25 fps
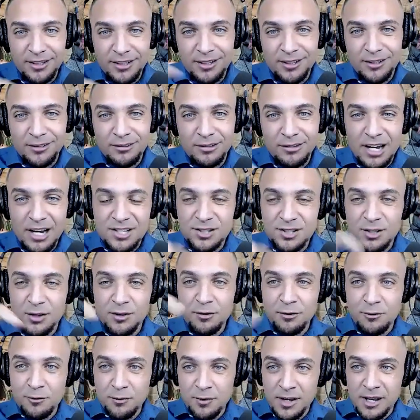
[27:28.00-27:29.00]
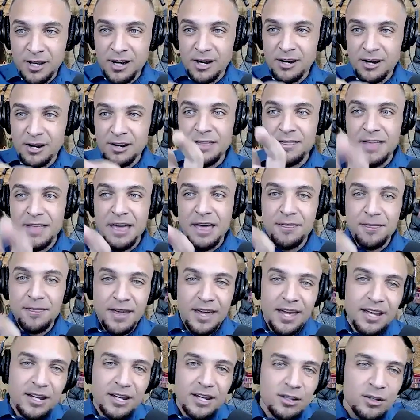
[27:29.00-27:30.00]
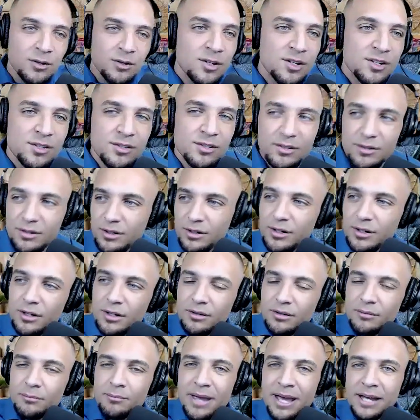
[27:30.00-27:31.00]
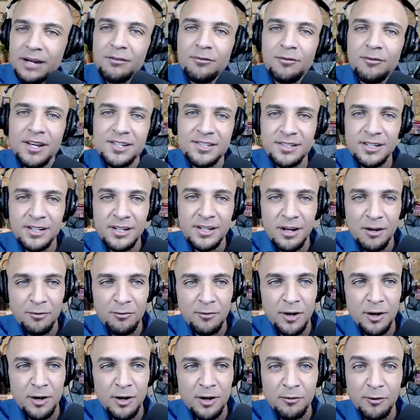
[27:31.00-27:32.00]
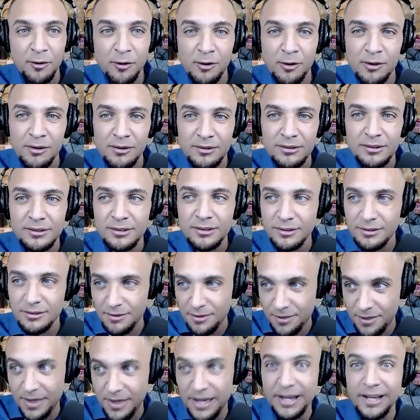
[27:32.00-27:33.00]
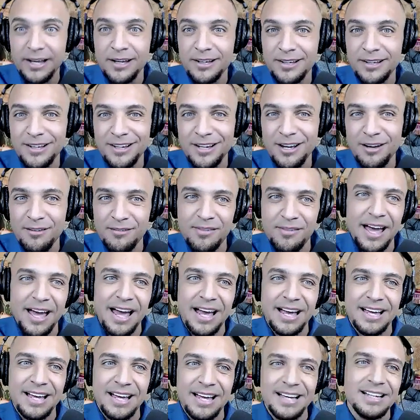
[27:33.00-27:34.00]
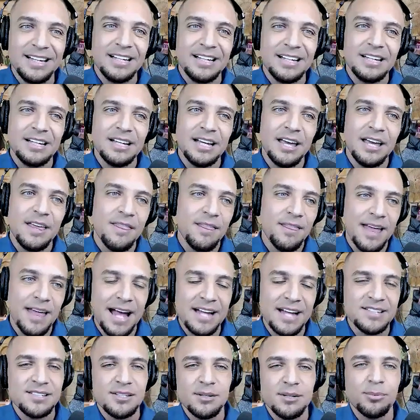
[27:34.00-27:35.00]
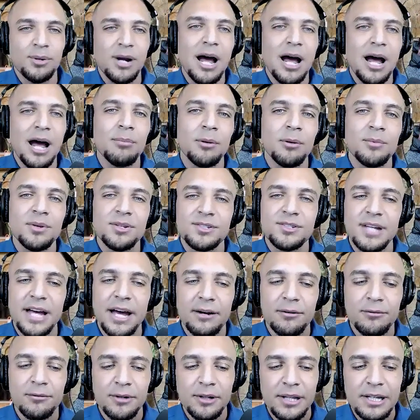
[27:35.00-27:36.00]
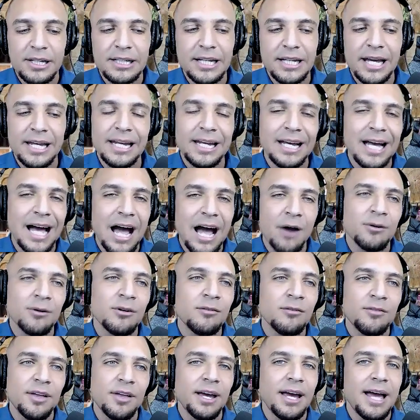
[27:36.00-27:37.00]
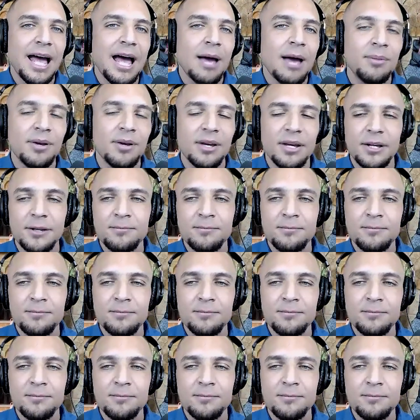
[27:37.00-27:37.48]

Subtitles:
right? So the fear and that thing, you just manifested a fearful thing of that. And that's the problem, is that really getting out of the habit,